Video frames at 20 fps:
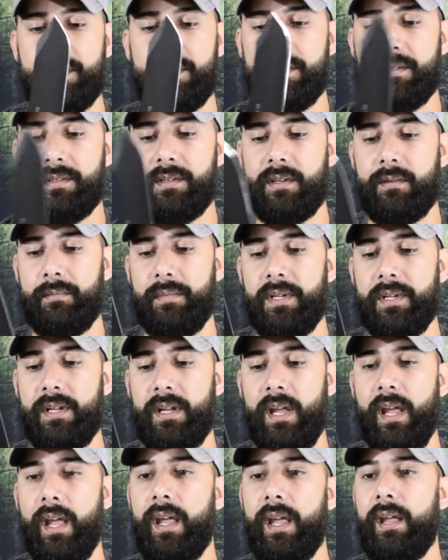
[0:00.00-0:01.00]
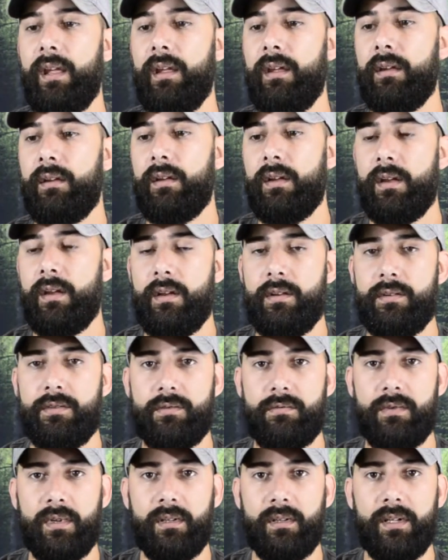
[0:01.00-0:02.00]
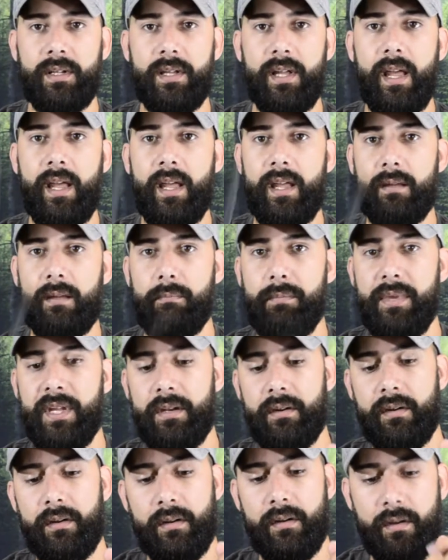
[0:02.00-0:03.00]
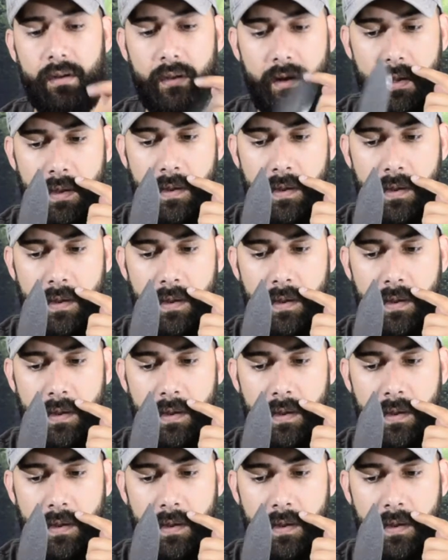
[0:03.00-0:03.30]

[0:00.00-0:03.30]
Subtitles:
This is going to be strictly a beater,